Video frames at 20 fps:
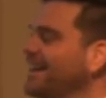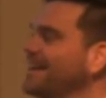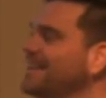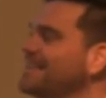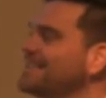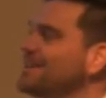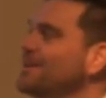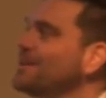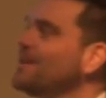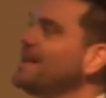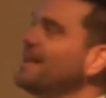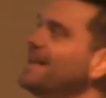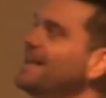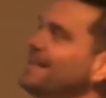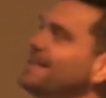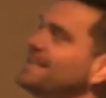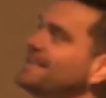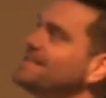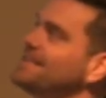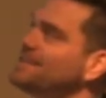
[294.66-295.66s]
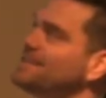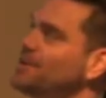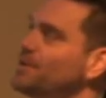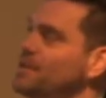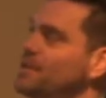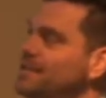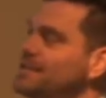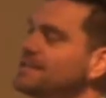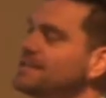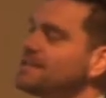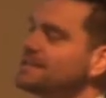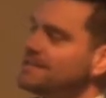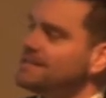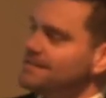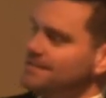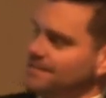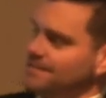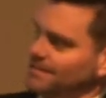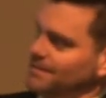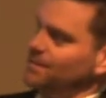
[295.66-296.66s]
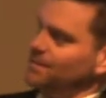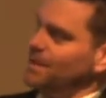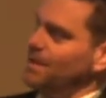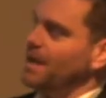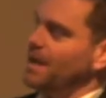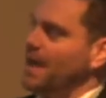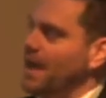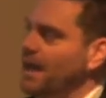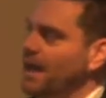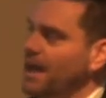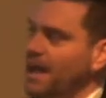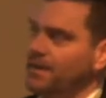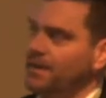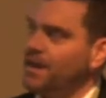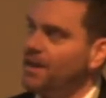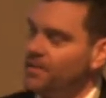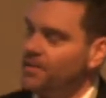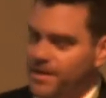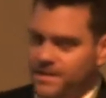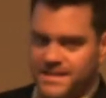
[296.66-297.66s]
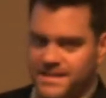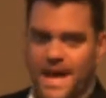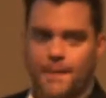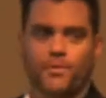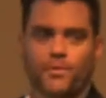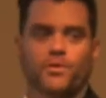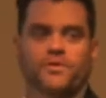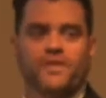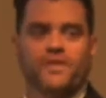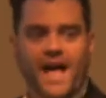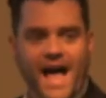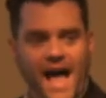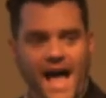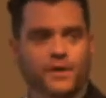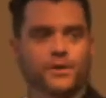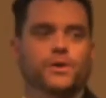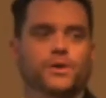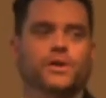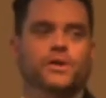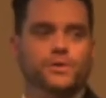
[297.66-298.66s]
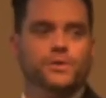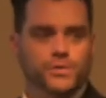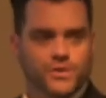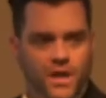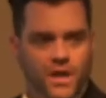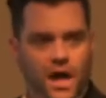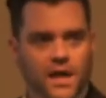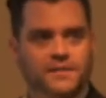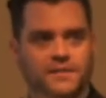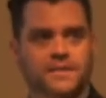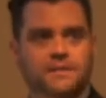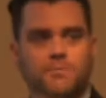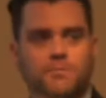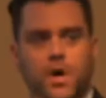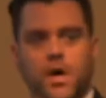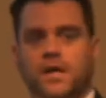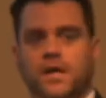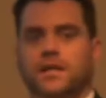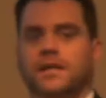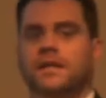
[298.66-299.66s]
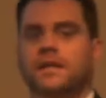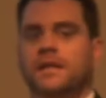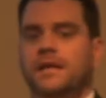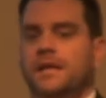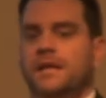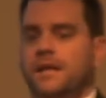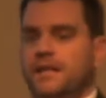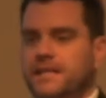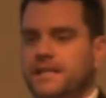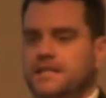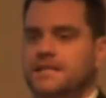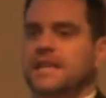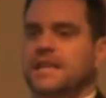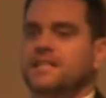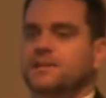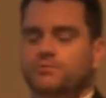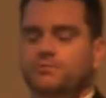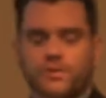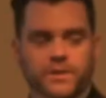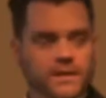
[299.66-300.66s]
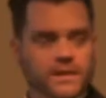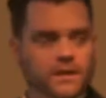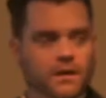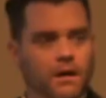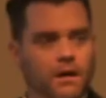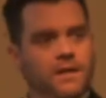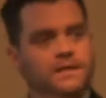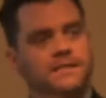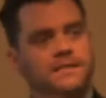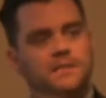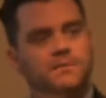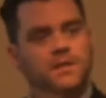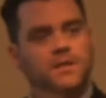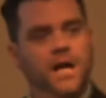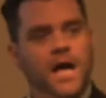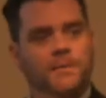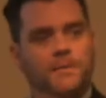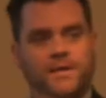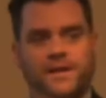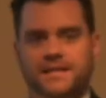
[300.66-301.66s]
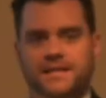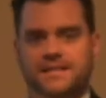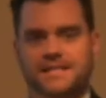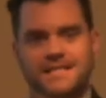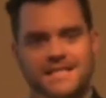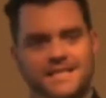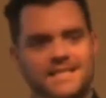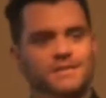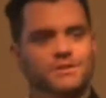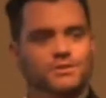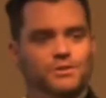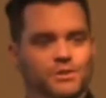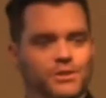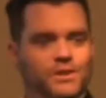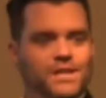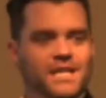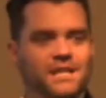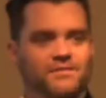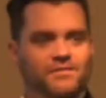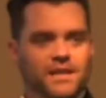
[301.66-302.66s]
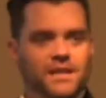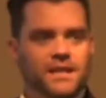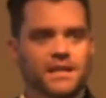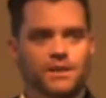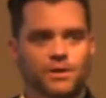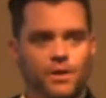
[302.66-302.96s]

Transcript: So this is another example of how you can use content marketing. This doesn't really cost them a lot because this isn't TV.